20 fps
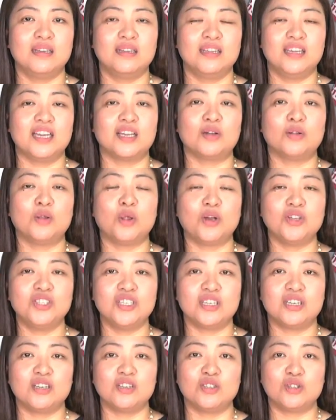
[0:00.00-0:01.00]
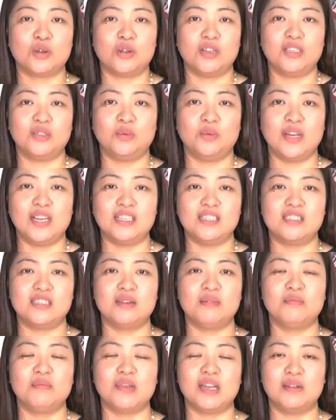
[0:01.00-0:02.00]
the Ecological Solid Waste
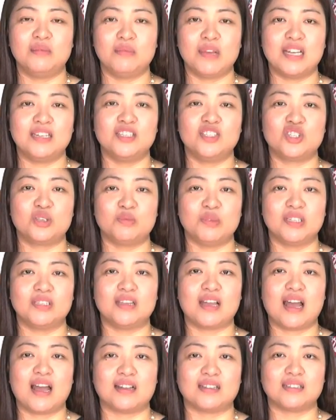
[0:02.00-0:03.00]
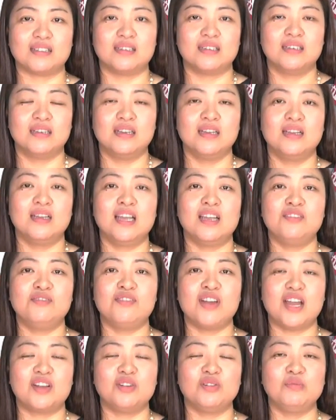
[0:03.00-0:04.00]
and Management Act,
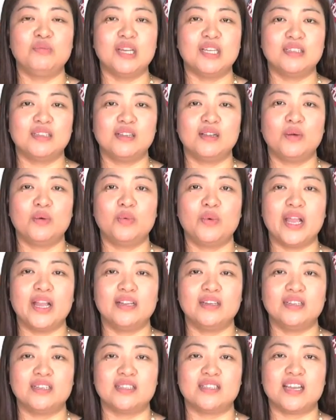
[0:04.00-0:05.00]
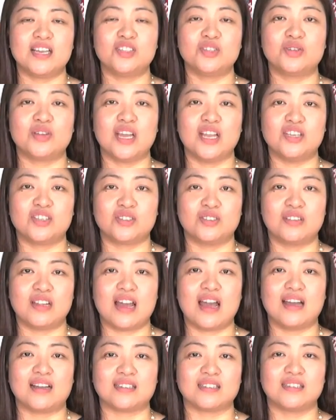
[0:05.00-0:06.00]
Environmental Awareness Education
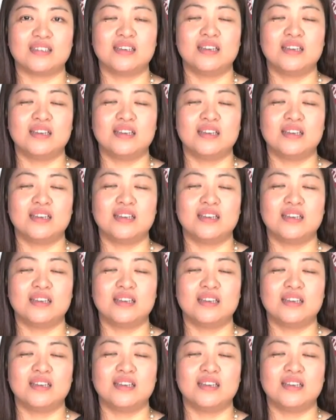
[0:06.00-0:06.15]
Act,